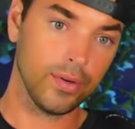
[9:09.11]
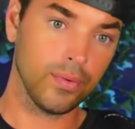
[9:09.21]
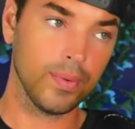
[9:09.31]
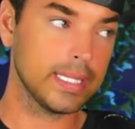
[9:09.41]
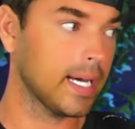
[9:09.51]

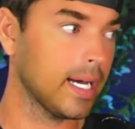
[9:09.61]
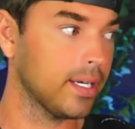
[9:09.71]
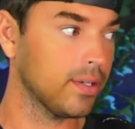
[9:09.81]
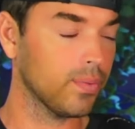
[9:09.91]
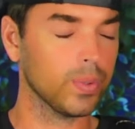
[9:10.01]
with that,
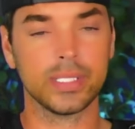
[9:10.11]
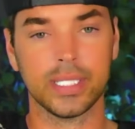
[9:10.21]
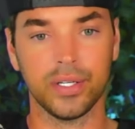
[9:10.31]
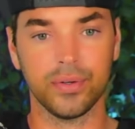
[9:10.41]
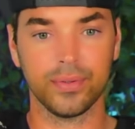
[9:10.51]
we'll see
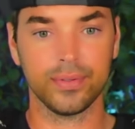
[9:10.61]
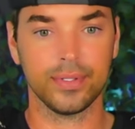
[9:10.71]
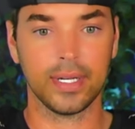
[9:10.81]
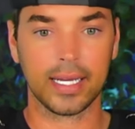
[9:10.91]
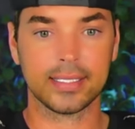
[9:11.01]
you
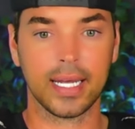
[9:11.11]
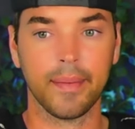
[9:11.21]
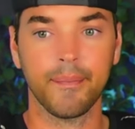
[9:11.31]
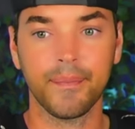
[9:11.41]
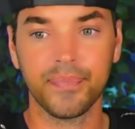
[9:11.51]
next time.
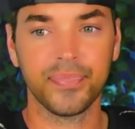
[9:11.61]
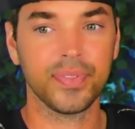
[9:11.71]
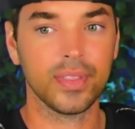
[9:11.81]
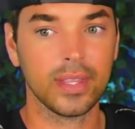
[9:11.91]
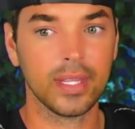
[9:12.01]

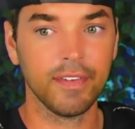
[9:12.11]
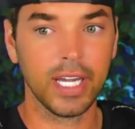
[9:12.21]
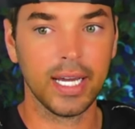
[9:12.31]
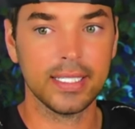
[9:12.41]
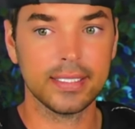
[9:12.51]
Love you
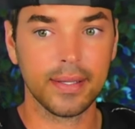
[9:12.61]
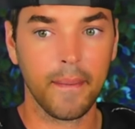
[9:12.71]
guys.